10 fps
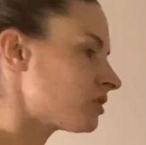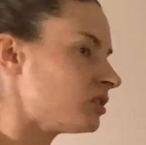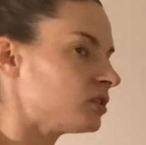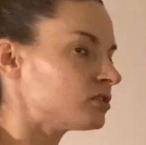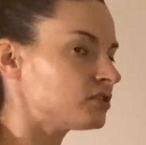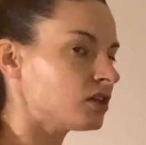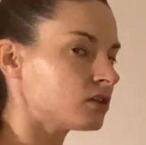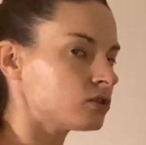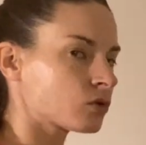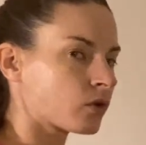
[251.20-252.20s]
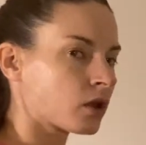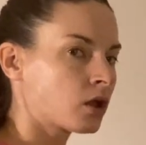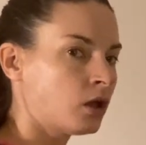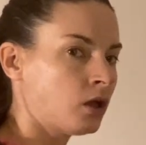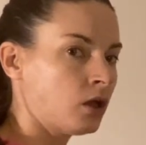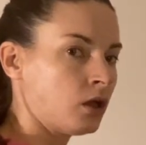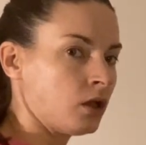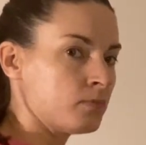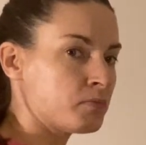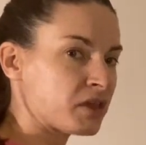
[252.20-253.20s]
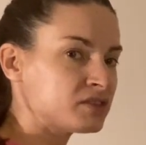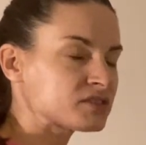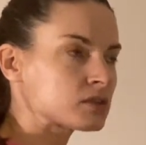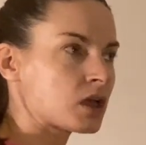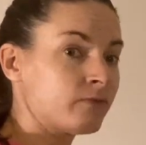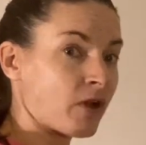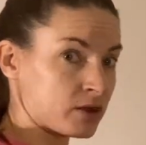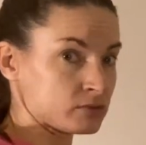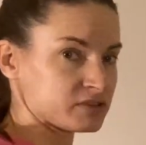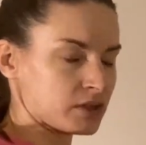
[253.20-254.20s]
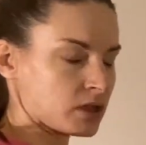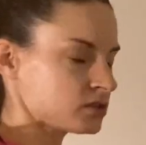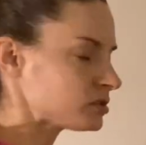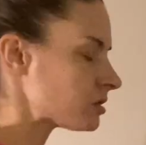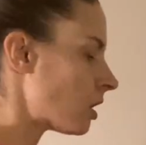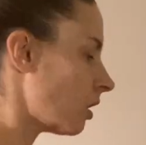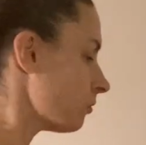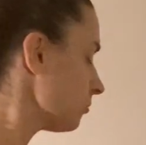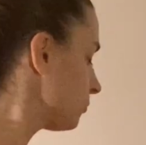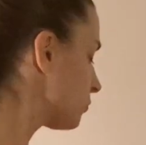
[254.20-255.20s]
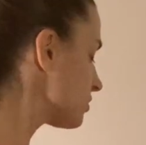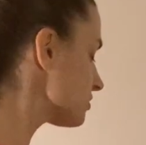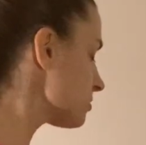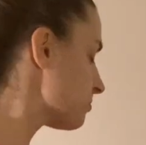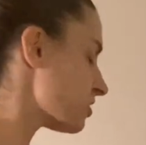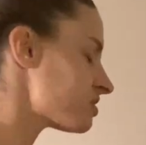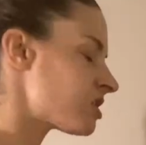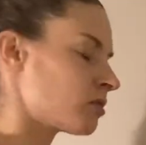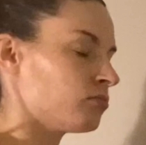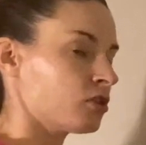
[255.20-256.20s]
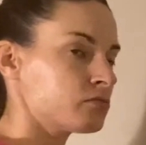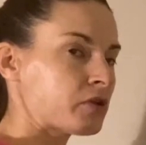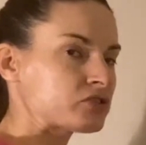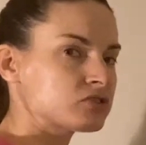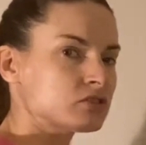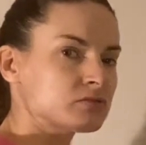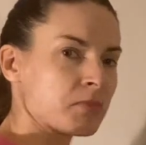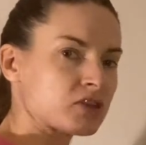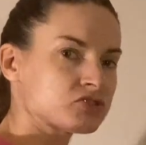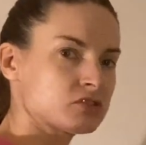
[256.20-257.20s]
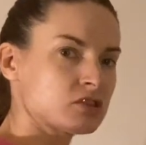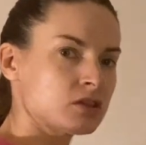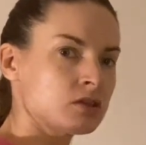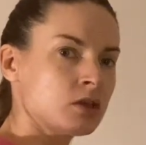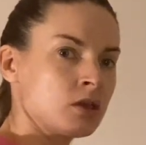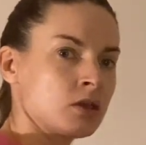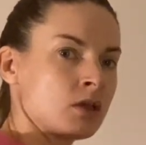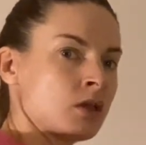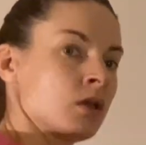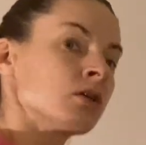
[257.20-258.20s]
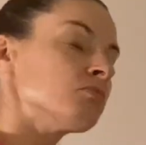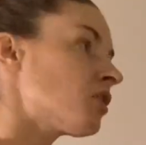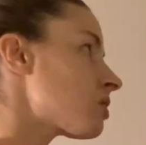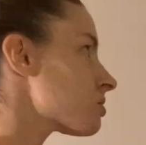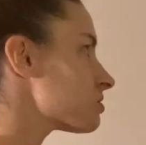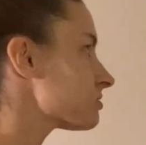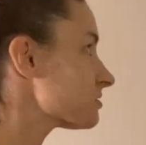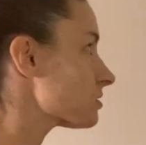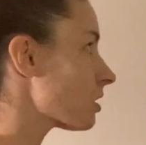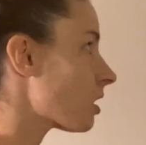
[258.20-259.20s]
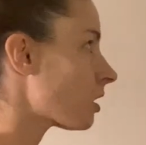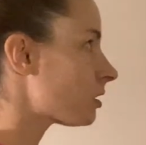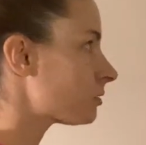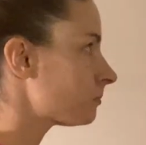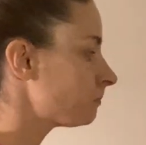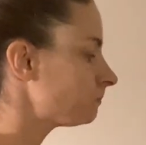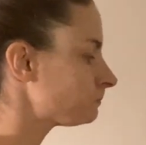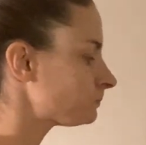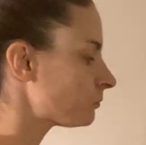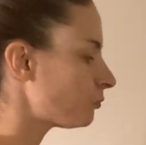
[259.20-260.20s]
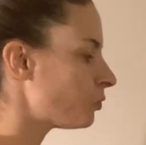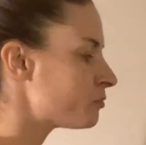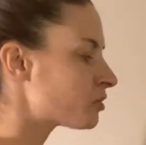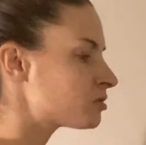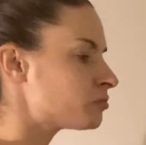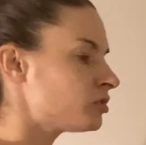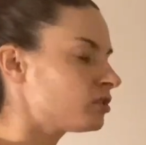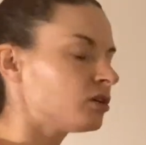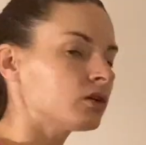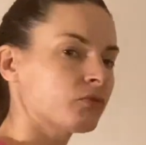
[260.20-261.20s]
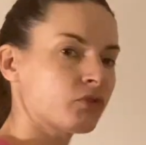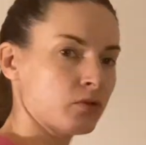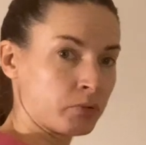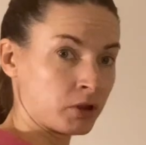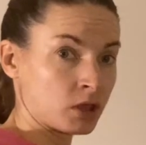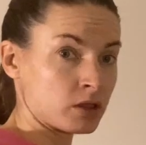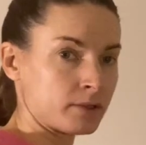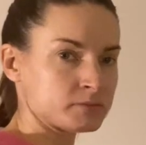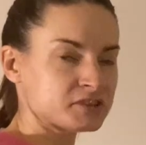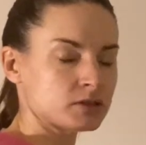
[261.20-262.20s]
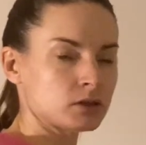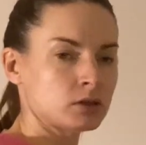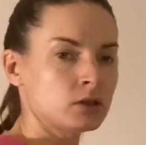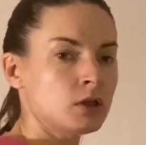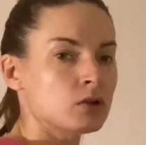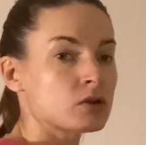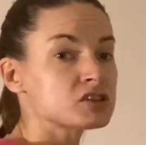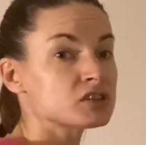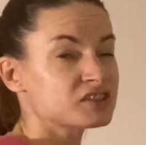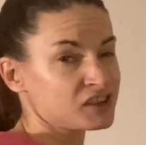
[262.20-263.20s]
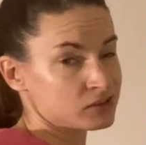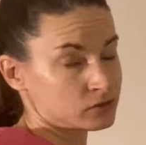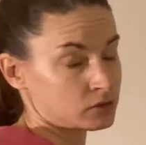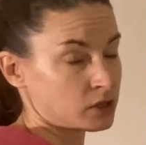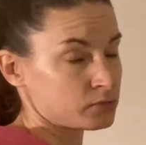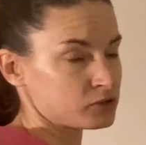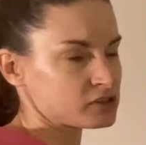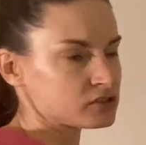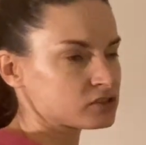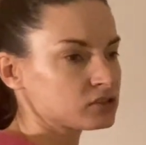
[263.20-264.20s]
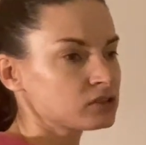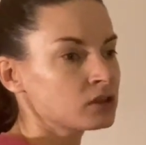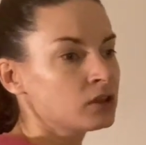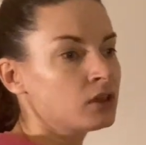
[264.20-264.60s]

need to get your baseline vital signs. What is their baseline blood pressure, especially because we want to be looking for preeclampsia or gestational hypertension.